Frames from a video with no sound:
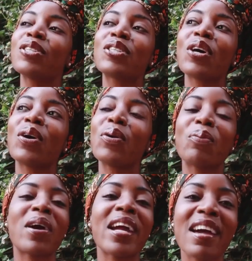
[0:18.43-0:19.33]
So
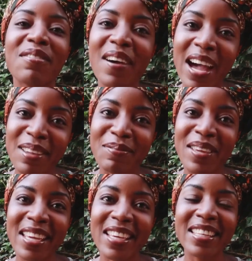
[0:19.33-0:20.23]
where have I
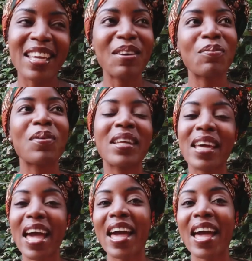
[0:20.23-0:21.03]
been and what